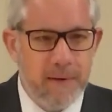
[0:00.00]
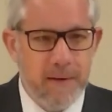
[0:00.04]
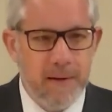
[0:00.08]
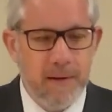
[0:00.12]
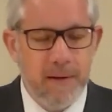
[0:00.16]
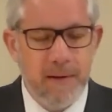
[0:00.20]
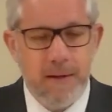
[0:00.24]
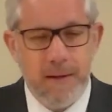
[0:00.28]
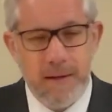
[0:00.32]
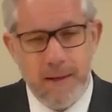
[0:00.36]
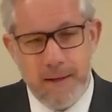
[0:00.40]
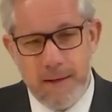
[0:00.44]

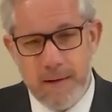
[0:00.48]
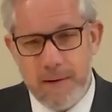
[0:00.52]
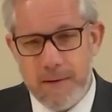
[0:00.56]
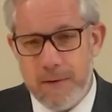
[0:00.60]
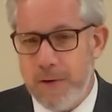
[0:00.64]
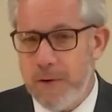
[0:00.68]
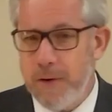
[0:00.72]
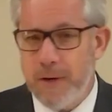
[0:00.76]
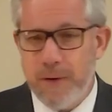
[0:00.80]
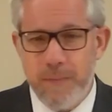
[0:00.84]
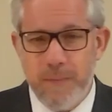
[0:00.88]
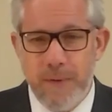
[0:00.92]
And
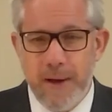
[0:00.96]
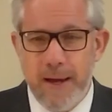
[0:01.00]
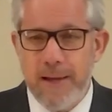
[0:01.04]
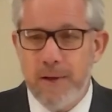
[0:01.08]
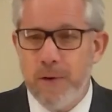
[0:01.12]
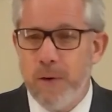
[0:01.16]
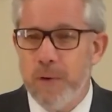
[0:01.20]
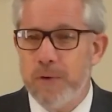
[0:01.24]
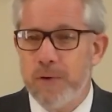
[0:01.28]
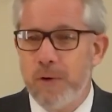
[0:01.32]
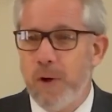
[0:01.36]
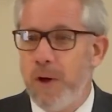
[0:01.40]
you can find
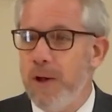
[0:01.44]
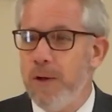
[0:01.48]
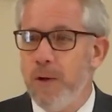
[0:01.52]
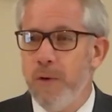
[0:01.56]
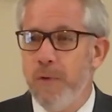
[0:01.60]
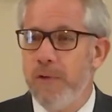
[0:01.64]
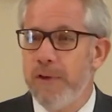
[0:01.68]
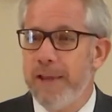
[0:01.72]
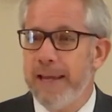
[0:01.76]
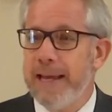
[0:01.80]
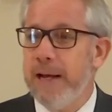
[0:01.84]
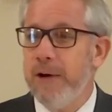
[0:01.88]
those all
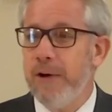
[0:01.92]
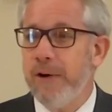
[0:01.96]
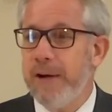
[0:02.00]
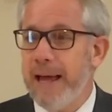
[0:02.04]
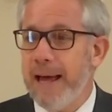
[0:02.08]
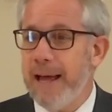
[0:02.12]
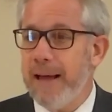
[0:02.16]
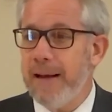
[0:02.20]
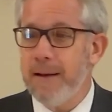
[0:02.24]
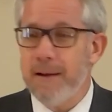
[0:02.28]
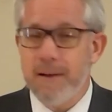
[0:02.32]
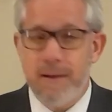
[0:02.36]
over the
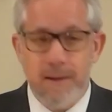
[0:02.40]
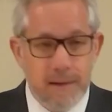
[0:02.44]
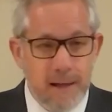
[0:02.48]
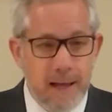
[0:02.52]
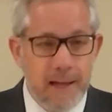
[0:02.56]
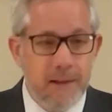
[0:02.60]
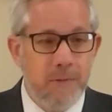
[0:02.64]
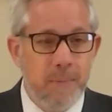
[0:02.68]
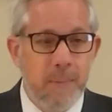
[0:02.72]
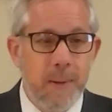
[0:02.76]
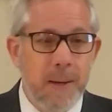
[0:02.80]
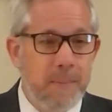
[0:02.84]
internet.
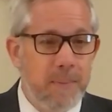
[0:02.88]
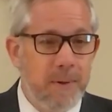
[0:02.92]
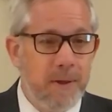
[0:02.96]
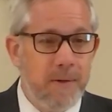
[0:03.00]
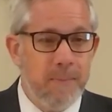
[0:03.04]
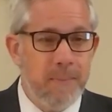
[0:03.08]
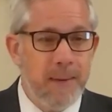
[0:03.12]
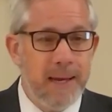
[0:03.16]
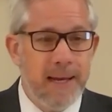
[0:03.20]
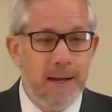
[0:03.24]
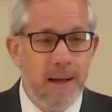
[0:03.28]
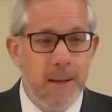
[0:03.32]
Lots of people have
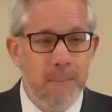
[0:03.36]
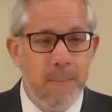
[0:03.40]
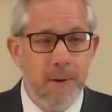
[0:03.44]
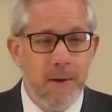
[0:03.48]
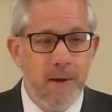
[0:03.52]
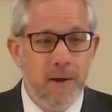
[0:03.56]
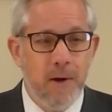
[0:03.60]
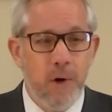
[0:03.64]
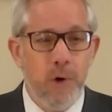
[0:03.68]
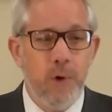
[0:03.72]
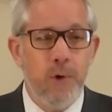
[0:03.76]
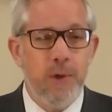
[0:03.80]
made up
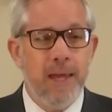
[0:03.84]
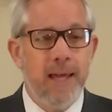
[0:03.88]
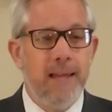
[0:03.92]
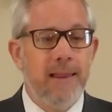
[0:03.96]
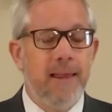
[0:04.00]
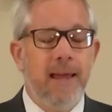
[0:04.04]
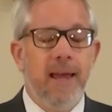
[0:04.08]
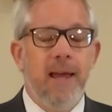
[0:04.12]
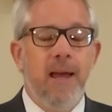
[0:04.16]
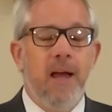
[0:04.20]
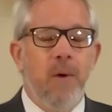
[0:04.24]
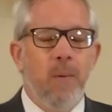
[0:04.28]
who they,
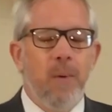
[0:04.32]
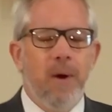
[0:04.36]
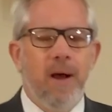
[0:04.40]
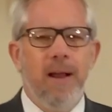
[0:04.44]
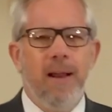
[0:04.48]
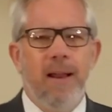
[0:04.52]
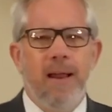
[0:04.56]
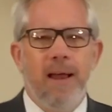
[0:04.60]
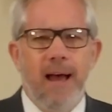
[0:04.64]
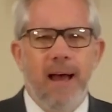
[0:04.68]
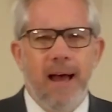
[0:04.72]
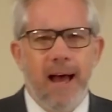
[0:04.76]

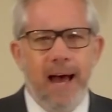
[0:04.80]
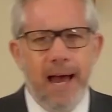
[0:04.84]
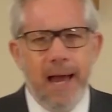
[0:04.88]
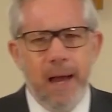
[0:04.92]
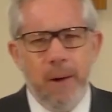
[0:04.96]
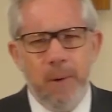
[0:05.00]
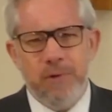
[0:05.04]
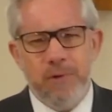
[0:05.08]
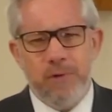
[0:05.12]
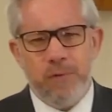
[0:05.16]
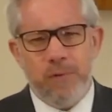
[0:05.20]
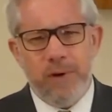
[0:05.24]
well, I
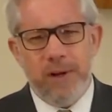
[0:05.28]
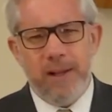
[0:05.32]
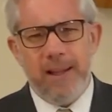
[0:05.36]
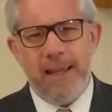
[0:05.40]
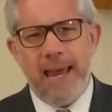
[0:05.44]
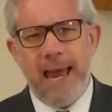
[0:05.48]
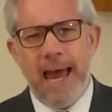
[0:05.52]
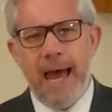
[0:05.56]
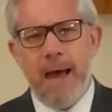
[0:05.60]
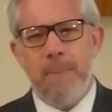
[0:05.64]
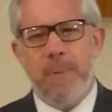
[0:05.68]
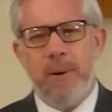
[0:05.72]
wasn't really
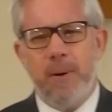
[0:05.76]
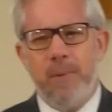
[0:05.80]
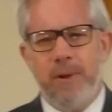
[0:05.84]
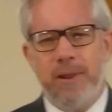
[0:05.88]
happy with the